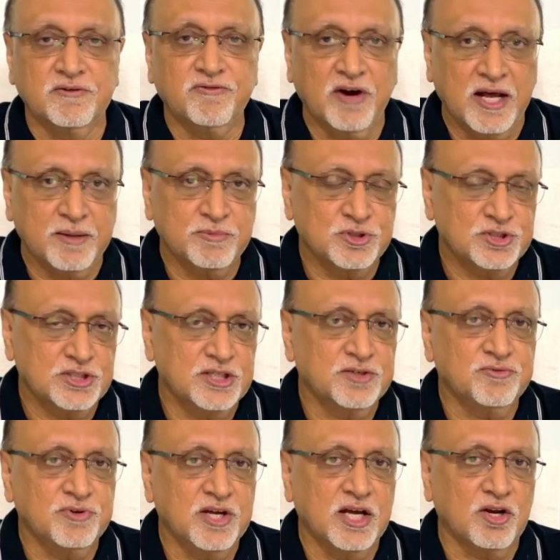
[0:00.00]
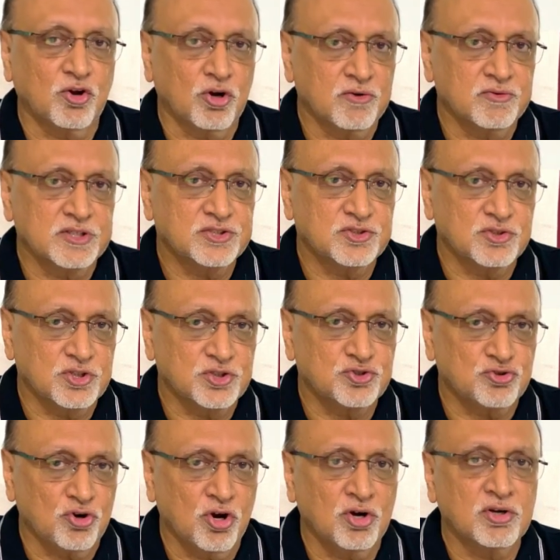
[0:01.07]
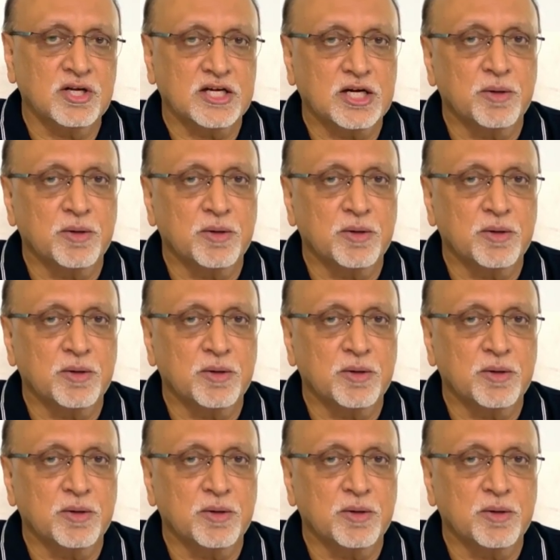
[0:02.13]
pharmacy, we are always strong,